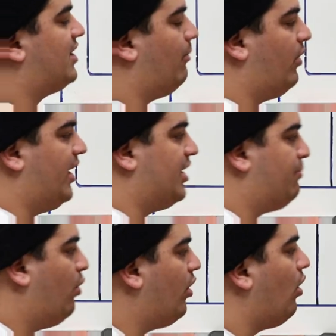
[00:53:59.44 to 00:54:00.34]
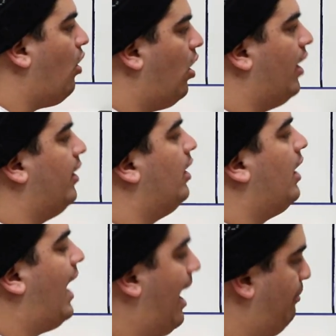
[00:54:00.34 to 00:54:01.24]
somebody is put on
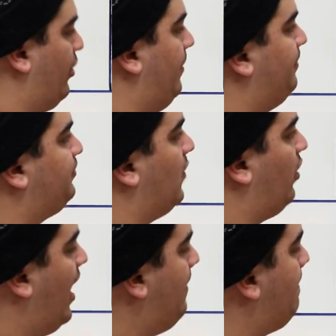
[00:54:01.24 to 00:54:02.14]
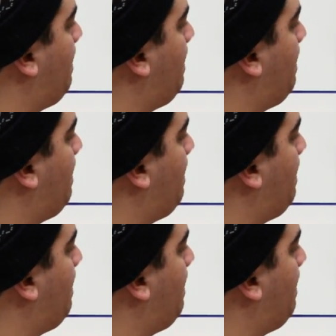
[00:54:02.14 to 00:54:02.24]
heparin, okay?